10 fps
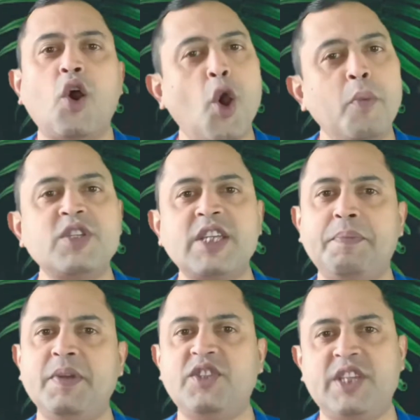Homo
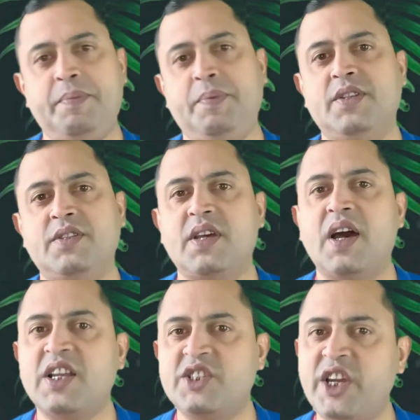sapiens sapiens
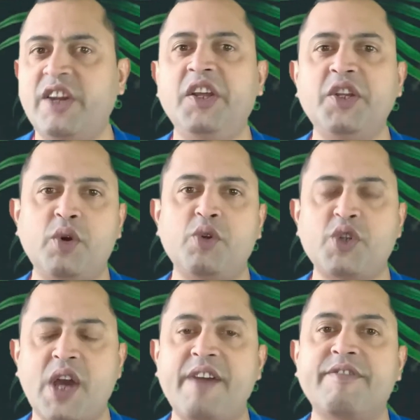are generally known
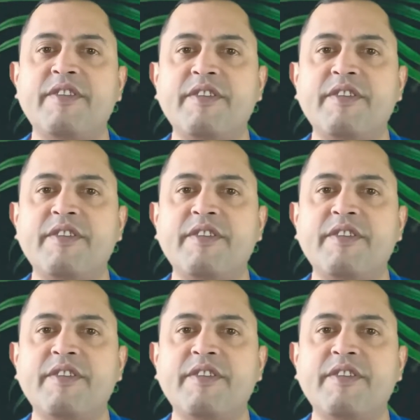to have